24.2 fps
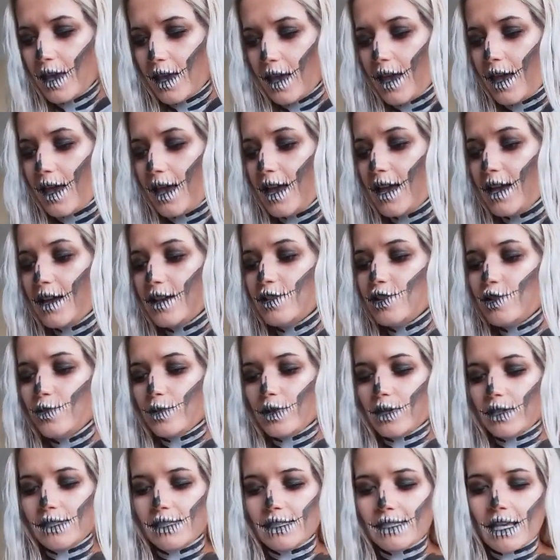And you want
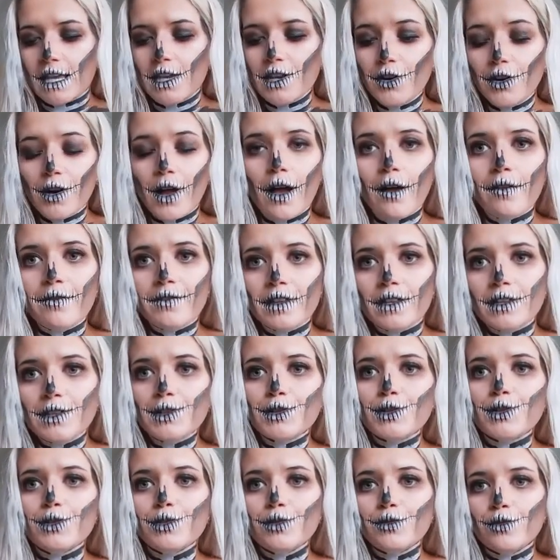to set your oven
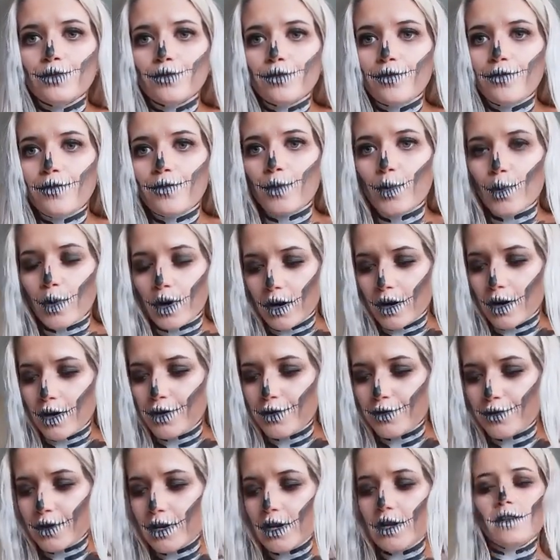to
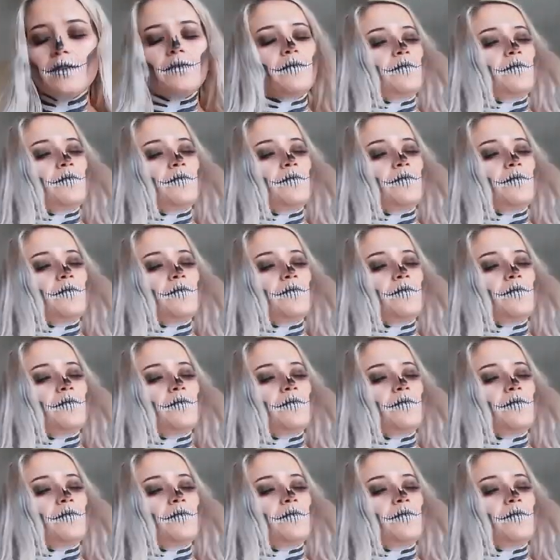400,